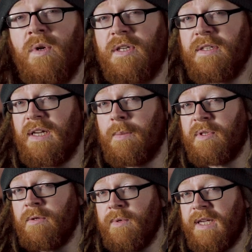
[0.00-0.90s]
which is an
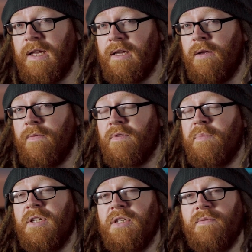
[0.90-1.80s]
absolute killer for
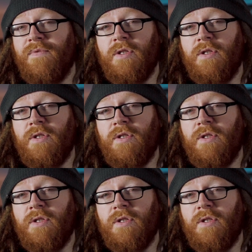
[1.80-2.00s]
miniature